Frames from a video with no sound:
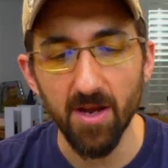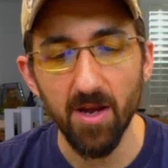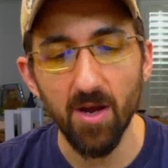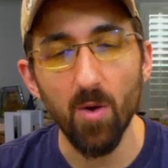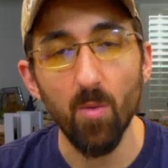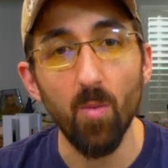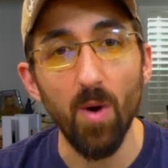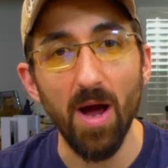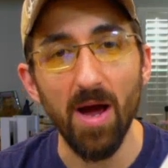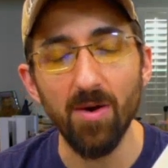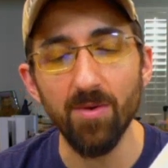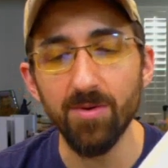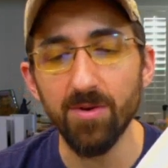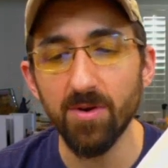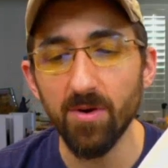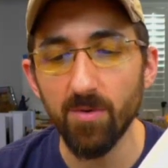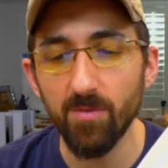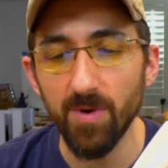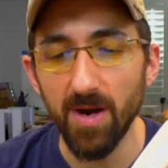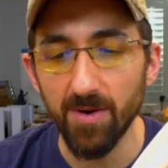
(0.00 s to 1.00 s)
wound
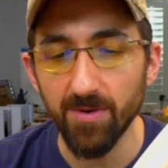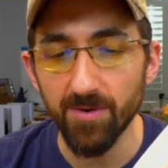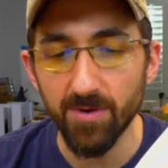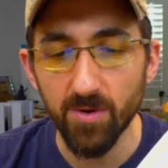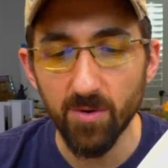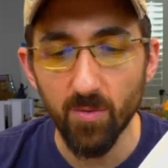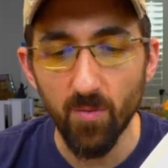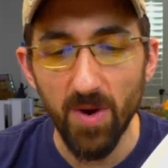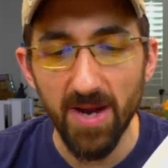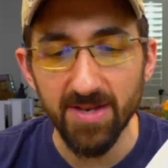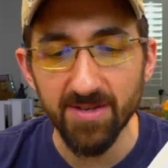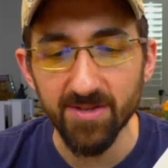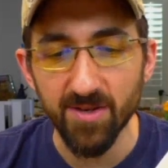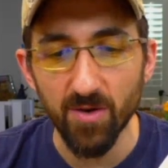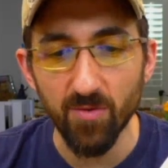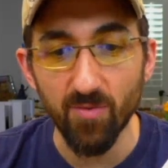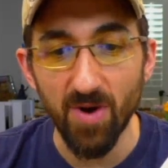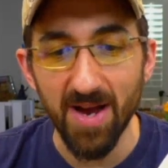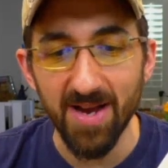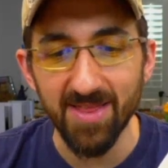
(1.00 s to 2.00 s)
around her waist a
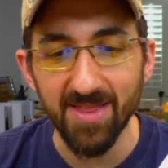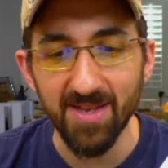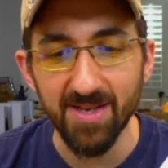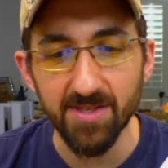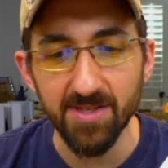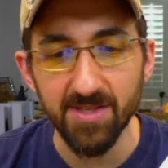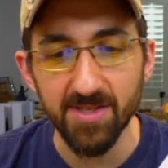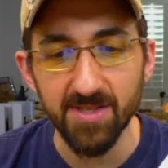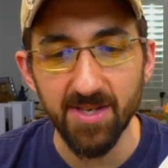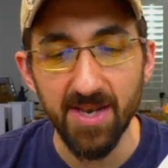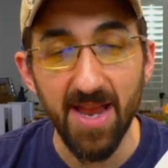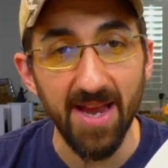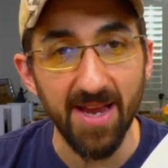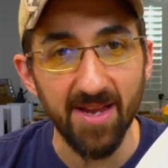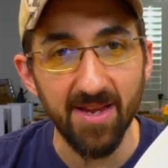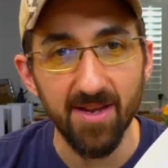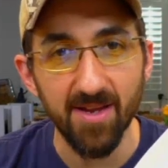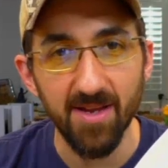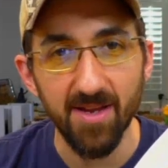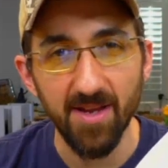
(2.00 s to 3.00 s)
writhing snake
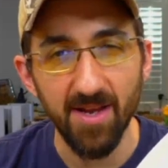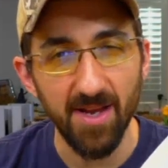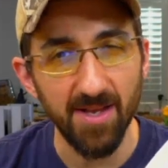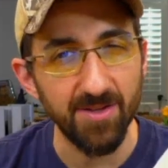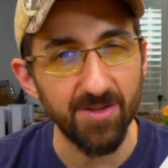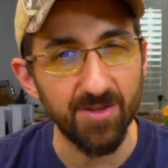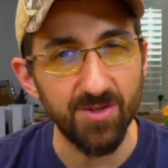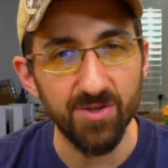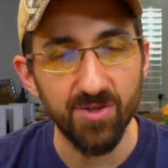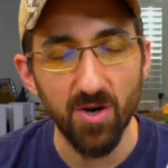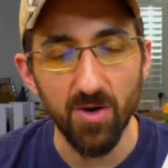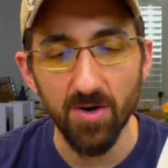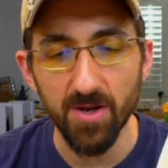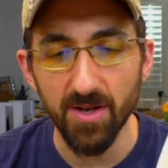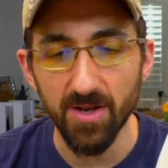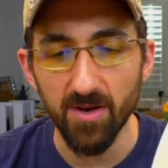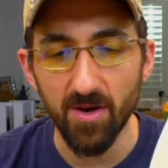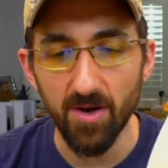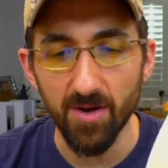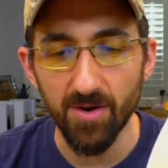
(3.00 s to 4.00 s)
and started
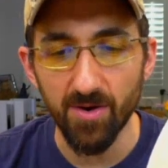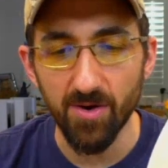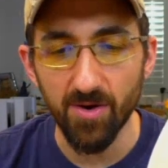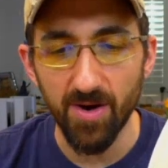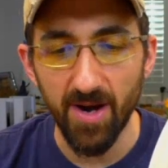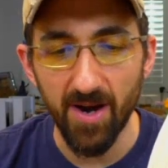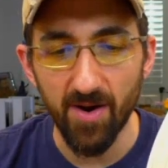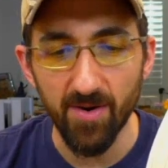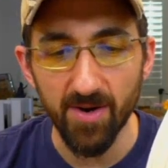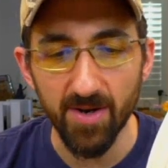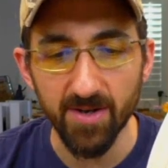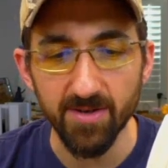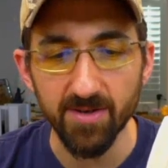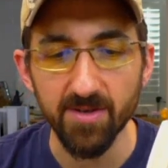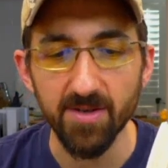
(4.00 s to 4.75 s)
on her errand.